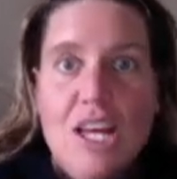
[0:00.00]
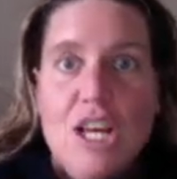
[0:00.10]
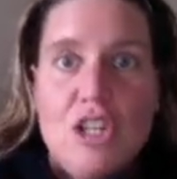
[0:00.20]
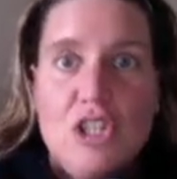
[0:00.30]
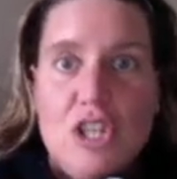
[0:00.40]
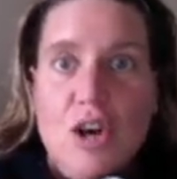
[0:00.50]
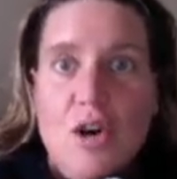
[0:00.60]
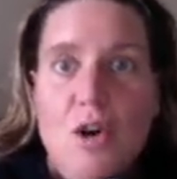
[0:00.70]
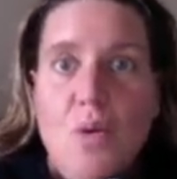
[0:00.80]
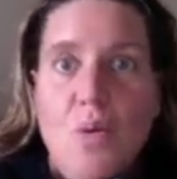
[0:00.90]

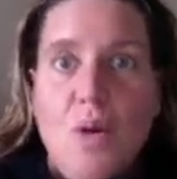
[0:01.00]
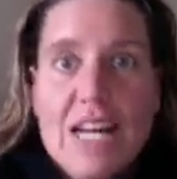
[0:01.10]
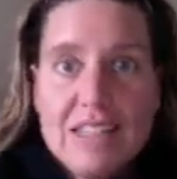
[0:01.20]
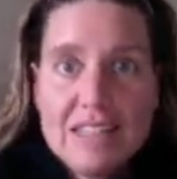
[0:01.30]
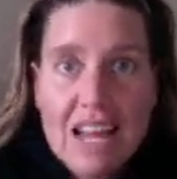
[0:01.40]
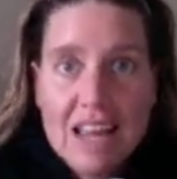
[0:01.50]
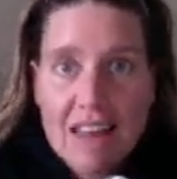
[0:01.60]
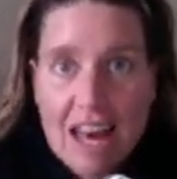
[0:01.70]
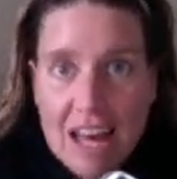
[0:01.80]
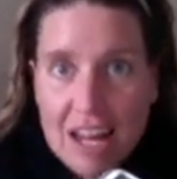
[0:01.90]
So when I say
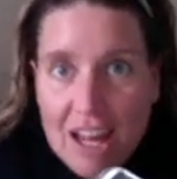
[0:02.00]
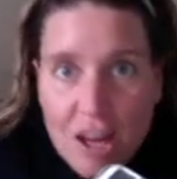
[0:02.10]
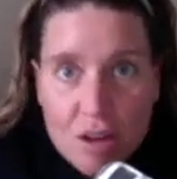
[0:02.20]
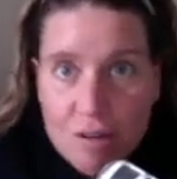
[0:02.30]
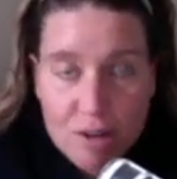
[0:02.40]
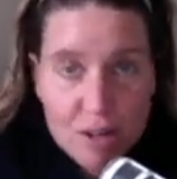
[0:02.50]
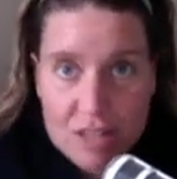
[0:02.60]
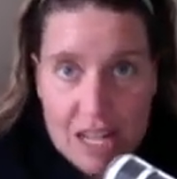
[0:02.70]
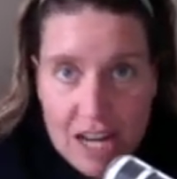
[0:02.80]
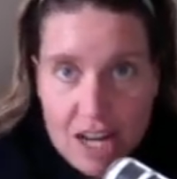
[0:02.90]
that, first
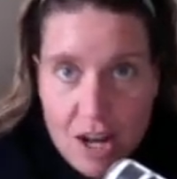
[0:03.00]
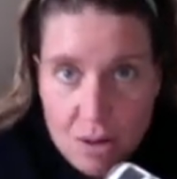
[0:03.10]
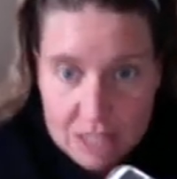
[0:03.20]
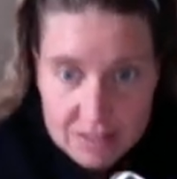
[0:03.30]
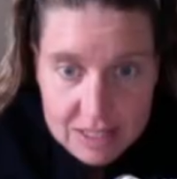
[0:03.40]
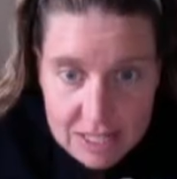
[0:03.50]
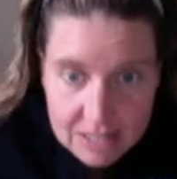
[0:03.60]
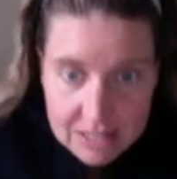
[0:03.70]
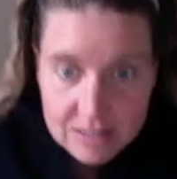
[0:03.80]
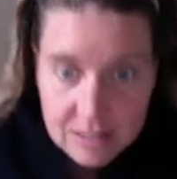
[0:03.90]
thing I noticed
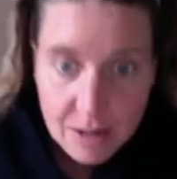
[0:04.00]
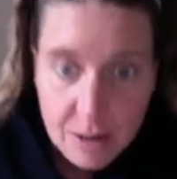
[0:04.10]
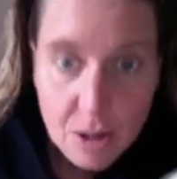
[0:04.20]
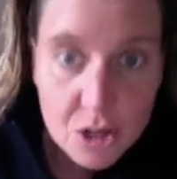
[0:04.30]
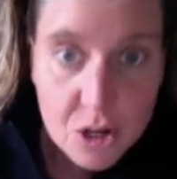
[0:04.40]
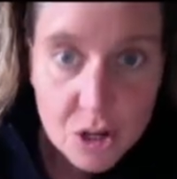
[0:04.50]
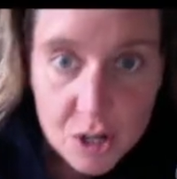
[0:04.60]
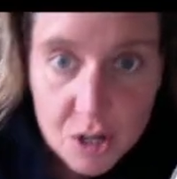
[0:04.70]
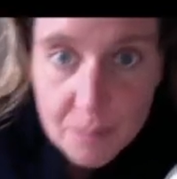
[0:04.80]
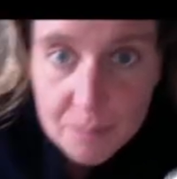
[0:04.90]
is
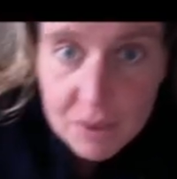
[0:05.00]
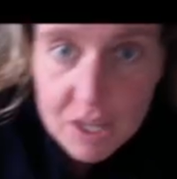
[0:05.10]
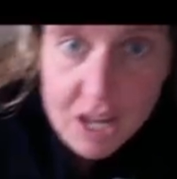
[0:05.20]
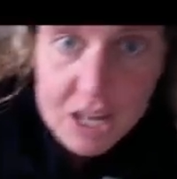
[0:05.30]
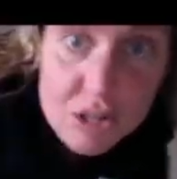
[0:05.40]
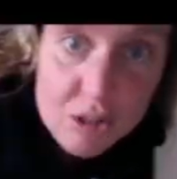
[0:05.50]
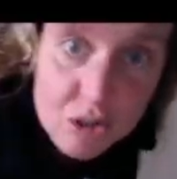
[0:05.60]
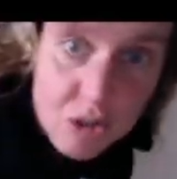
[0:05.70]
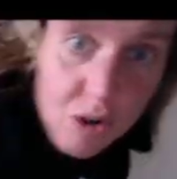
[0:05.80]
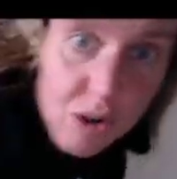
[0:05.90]
you're cutting your
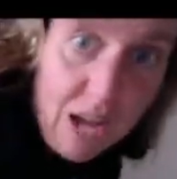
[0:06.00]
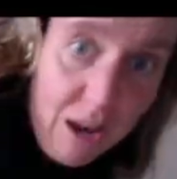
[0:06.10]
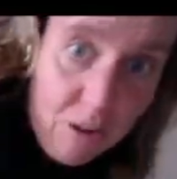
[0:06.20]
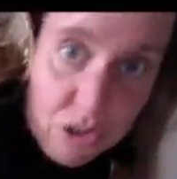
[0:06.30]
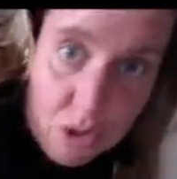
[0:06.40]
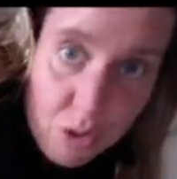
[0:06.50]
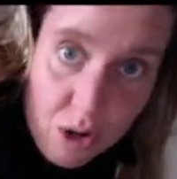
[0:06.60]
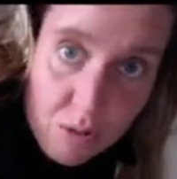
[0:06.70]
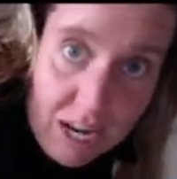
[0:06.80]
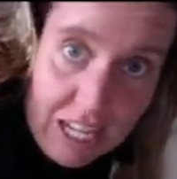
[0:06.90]
stroke out
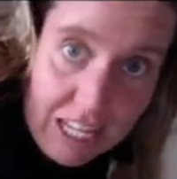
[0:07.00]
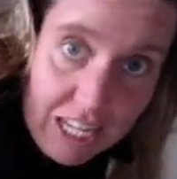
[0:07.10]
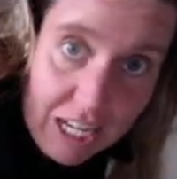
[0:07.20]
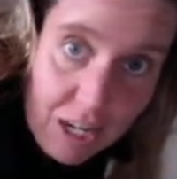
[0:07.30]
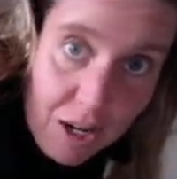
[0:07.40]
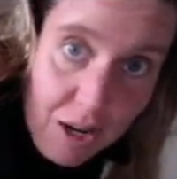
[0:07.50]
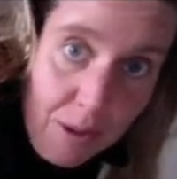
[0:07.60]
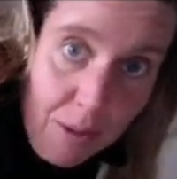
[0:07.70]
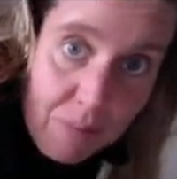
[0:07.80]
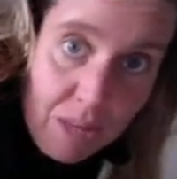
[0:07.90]
short right here,
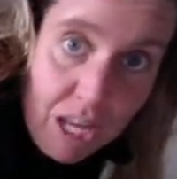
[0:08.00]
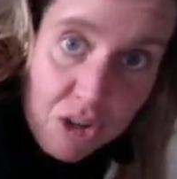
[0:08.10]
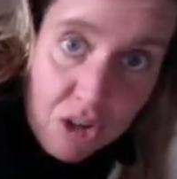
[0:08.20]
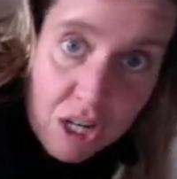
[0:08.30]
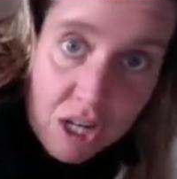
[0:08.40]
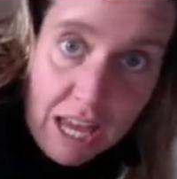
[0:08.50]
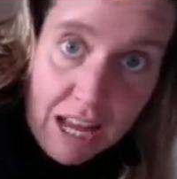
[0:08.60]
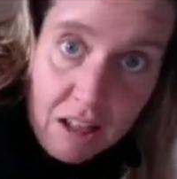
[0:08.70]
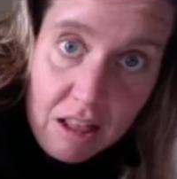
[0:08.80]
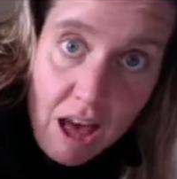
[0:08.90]
and you're going to get
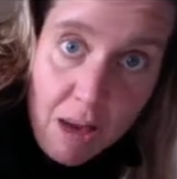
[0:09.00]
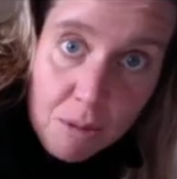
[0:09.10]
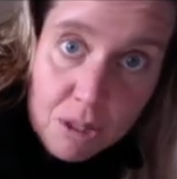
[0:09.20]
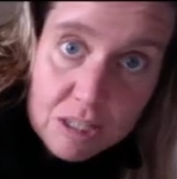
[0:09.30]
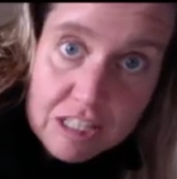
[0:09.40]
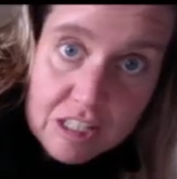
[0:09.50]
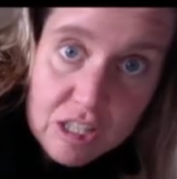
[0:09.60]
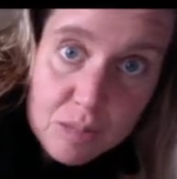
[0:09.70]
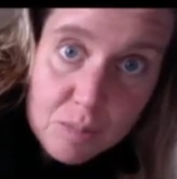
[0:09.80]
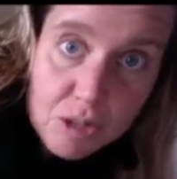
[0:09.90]
a lot more
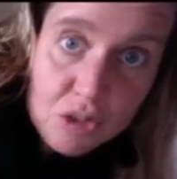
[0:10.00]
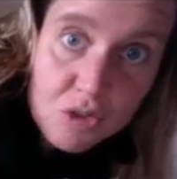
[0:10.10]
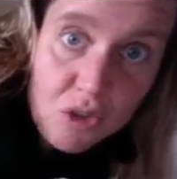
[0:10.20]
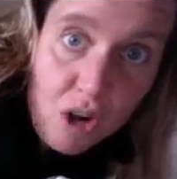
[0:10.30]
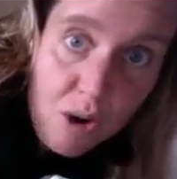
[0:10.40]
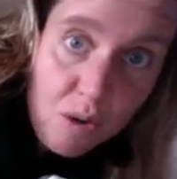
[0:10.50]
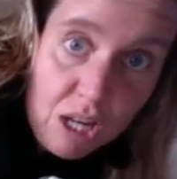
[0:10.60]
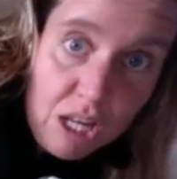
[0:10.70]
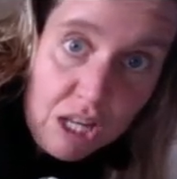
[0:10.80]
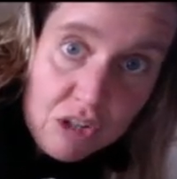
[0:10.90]
distance per stroke
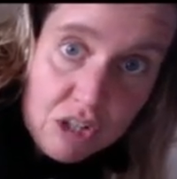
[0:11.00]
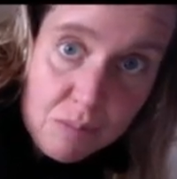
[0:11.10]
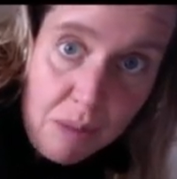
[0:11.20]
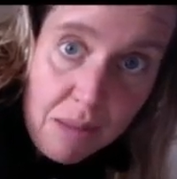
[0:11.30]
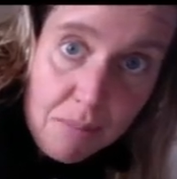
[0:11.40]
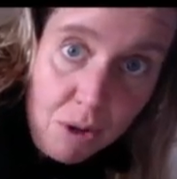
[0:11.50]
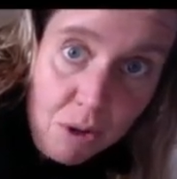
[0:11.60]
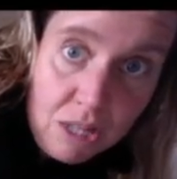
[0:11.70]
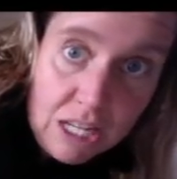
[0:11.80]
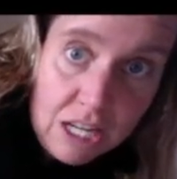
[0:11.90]
just by
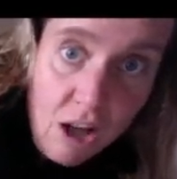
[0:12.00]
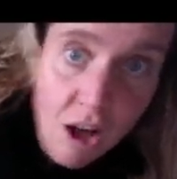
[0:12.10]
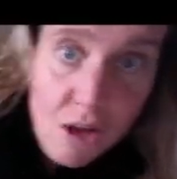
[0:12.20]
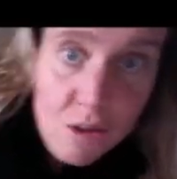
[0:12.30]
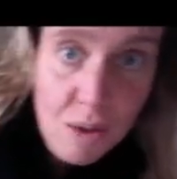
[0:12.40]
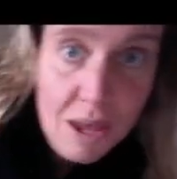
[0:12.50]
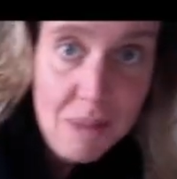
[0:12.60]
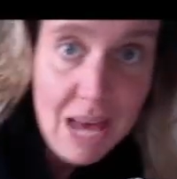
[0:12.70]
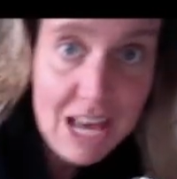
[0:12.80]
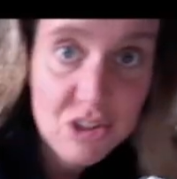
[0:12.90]
pulling all the way
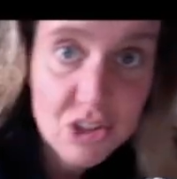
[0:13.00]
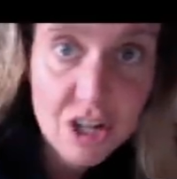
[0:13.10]
past your